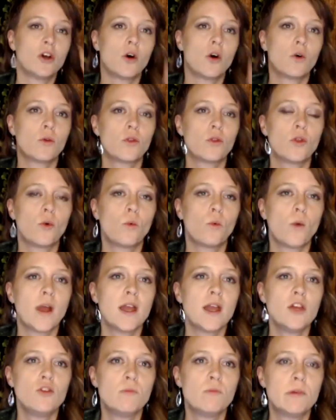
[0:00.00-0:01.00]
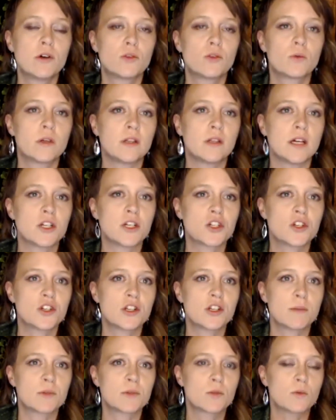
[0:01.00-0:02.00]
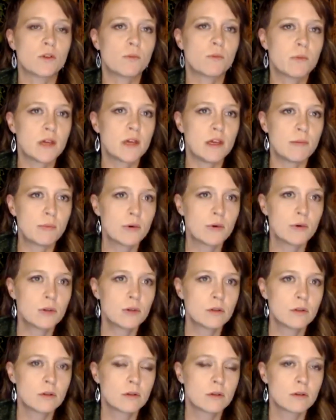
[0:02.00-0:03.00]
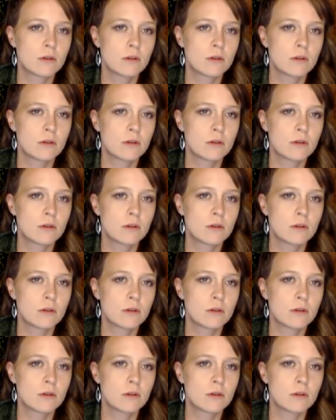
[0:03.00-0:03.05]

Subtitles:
know, the way you build relationships with people.